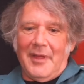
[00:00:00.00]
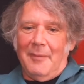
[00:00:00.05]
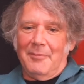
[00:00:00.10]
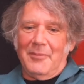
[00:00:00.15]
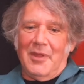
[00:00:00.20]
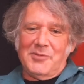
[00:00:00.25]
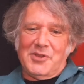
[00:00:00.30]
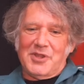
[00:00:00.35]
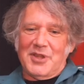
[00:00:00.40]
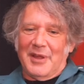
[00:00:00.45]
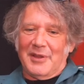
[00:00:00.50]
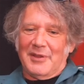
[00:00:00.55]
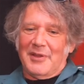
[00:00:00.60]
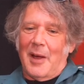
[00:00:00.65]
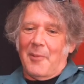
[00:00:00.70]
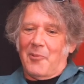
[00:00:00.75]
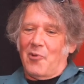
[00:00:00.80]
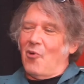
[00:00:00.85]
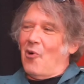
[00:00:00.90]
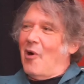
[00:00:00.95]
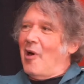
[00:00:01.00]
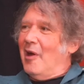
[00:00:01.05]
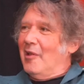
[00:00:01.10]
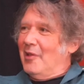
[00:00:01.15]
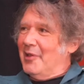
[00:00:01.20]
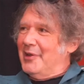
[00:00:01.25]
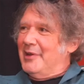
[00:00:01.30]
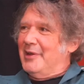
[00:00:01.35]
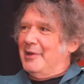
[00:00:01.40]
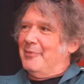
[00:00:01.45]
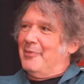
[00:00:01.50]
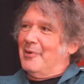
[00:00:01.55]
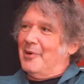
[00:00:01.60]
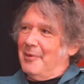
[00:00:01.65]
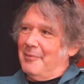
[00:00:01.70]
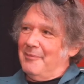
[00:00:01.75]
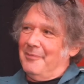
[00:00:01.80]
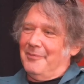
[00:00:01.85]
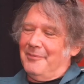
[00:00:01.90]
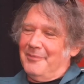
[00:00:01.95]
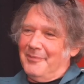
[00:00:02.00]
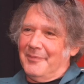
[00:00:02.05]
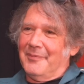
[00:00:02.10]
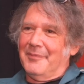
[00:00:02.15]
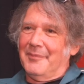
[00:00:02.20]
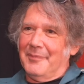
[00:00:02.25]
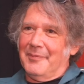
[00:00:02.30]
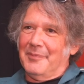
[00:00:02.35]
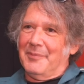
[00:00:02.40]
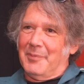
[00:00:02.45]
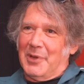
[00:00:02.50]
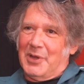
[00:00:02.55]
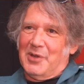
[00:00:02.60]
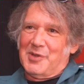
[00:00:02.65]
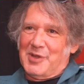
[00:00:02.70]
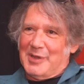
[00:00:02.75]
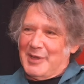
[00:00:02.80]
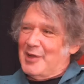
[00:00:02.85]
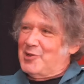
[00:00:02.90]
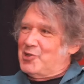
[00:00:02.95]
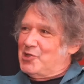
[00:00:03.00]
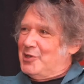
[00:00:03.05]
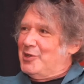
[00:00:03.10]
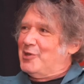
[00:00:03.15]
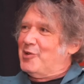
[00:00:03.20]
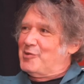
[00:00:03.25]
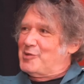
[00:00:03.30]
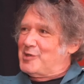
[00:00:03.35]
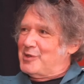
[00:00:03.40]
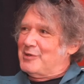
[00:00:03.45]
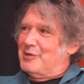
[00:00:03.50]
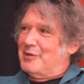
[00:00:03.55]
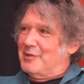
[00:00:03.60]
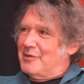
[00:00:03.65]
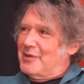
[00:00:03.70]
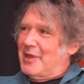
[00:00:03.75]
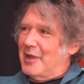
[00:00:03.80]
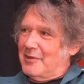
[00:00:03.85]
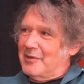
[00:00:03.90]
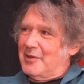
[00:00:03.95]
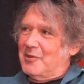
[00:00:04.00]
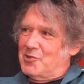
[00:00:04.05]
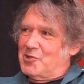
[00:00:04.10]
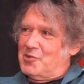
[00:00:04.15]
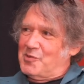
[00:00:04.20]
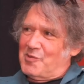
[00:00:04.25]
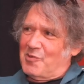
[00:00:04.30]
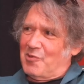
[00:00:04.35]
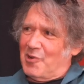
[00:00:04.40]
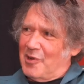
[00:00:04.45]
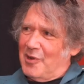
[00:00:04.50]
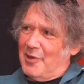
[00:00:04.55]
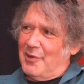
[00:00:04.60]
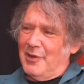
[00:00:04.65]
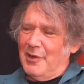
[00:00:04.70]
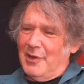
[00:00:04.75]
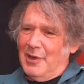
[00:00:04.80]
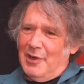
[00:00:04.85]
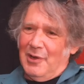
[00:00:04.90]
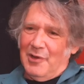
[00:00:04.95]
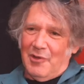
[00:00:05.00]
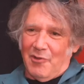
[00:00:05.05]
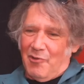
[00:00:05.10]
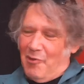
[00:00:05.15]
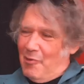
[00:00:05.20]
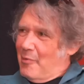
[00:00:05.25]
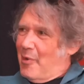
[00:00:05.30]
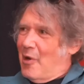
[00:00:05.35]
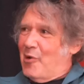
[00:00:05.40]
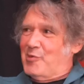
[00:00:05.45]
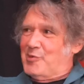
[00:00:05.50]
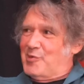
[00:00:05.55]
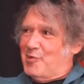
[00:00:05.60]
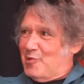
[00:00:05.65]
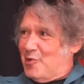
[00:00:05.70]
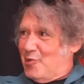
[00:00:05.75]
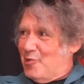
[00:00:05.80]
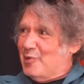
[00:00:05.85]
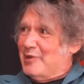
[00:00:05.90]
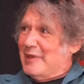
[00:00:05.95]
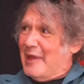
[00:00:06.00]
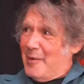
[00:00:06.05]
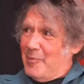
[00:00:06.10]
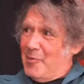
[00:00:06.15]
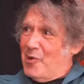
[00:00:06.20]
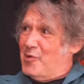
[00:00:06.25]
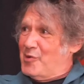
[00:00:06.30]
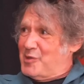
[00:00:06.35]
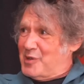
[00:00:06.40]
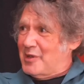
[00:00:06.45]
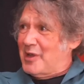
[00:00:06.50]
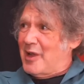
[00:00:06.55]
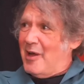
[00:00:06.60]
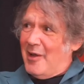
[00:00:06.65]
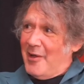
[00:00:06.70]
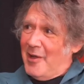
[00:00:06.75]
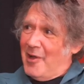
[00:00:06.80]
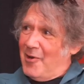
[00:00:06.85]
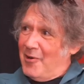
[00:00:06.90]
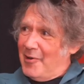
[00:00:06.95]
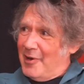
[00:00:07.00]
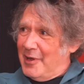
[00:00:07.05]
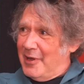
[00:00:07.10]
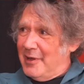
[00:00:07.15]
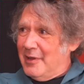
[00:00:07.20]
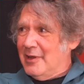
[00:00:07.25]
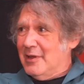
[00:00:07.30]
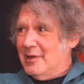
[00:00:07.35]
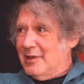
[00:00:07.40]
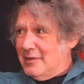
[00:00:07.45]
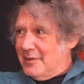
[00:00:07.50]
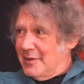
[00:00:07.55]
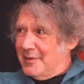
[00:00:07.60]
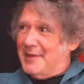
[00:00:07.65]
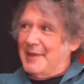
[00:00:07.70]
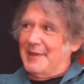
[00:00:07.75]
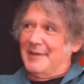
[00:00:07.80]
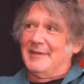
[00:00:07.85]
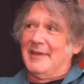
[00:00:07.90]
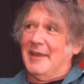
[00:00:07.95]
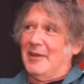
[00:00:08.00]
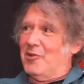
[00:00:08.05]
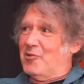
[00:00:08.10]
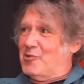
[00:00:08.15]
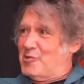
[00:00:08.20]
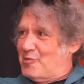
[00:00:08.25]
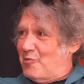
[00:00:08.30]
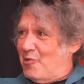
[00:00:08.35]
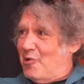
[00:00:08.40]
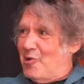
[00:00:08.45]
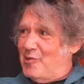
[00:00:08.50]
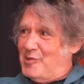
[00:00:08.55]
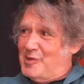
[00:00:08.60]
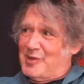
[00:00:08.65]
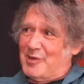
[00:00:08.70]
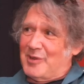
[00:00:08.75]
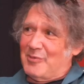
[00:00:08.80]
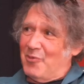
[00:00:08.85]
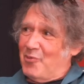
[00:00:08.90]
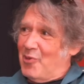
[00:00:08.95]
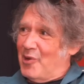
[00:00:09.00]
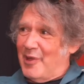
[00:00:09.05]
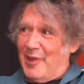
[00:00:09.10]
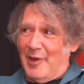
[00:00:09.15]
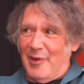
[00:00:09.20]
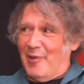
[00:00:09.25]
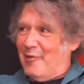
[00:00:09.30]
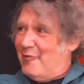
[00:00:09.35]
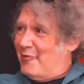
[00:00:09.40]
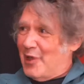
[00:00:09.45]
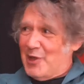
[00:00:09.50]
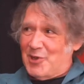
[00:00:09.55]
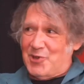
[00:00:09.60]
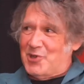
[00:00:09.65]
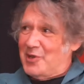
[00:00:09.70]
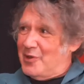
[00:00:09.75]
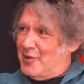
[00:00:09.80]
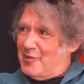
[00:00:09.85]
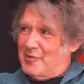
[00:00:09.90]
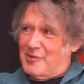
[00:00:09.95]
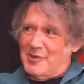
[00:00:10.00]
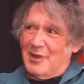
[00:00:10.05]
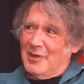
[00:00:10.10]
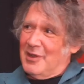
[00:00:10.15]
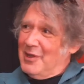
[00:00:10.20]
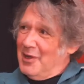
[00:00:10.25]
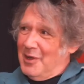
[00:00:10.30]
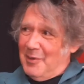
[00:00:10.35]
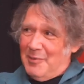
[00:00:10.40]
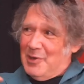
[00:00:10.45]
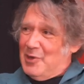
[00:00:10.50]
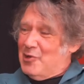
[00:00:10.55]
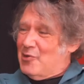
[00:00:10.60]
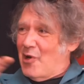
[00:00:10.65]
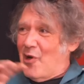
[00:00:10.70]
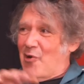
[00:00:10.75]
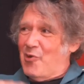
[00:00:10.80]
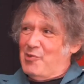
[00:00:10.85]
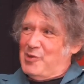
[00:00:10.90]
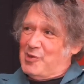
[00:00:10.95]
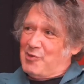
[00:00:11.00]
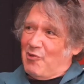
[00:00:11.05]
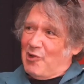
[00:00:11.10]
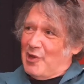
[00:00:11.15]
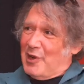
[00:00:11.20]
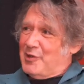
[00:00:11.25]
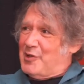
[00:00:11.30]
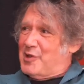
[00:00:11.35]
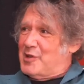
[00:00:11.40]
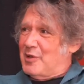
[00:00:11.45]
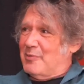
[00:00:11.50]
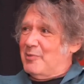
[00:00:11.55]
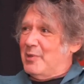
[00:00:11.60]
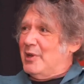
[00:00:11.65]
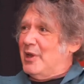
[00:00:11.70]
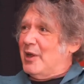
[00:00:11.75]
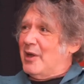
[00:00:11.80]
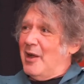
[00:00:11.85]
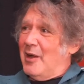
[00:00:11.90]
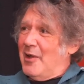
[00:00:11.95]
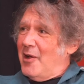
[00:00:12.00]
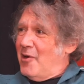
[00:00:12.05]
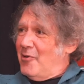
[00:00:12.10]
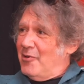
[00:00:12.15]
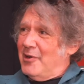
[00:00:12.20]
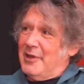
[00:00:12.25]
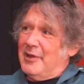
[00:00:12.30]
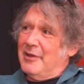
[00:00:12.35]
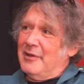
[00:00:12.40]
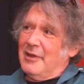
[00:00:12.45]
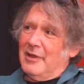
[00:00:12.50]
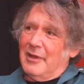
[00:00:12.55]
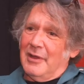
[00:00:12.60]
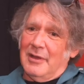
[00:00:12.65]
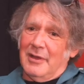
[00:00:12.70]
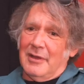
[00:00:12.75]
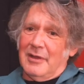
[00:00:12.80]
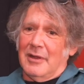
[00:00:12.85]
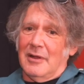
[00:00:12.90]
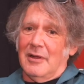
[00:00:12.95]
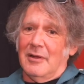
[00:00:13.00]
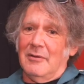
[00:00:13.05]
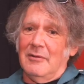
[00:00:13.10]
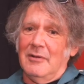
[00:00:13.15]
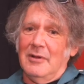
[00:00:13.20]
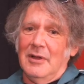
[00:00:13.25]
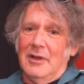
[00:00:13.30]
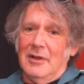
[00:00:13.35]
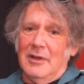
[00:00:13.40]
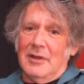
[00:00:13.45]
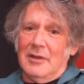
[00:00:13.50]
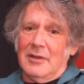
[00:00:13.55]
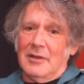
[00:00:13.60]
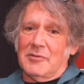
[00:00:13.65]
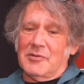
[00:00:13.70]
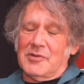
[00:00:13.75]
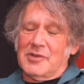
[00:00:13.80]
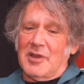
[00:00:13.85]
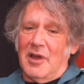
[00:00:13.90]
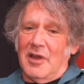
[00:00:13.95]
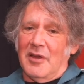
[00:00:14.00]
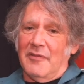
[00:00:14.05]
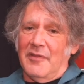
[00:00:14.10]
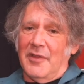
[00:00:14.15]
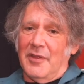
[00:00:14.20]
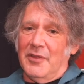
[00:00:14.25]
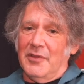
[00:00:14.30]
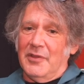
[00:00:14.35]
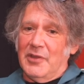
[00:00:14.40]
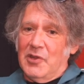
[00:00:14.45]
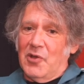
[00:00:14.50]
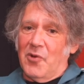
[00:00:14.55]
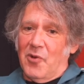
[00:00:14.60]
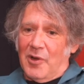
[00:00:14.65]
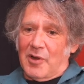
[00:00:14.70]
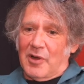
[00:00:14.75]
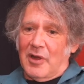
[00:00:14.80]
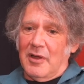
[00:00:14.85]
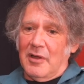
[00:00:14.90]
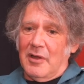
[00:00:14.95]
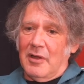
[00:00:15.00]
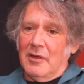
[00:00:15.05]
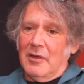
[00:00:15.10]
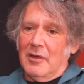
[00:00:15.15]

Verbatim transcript: I'm not saying top quality, but because the engineers and the technicians were good. The Ramones were doing demos at Coyote. The Dictators were always were there. The mm-hmm. Fleshtones. I mean, you'd always run into somebody at Coyote. You know, it was kind of the New York